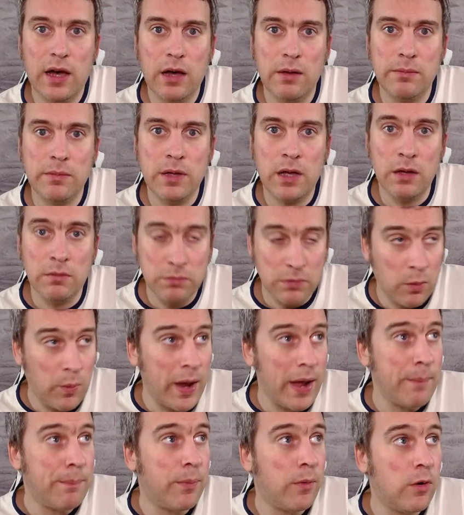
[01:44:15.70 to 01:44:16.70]
away
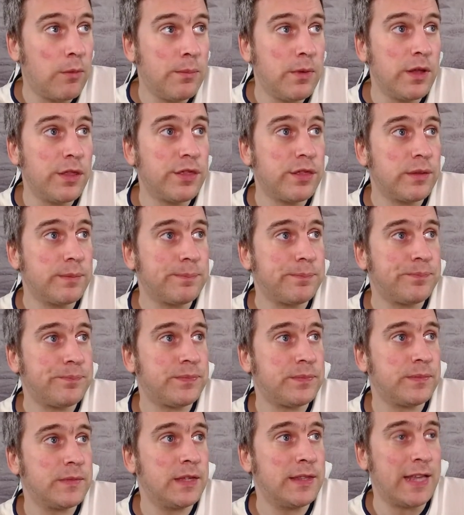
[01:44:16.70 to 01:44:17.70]
at Bournemouth,
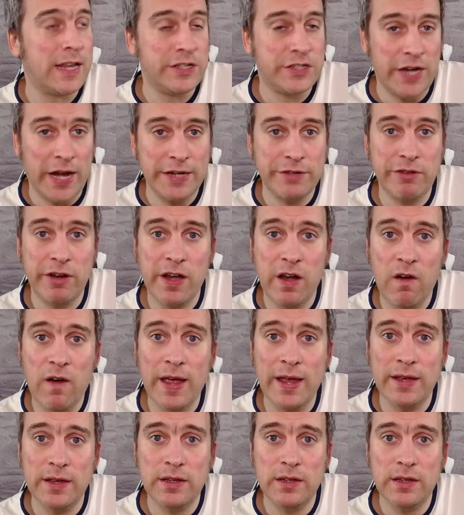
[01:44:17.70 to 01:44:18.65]
and that January night.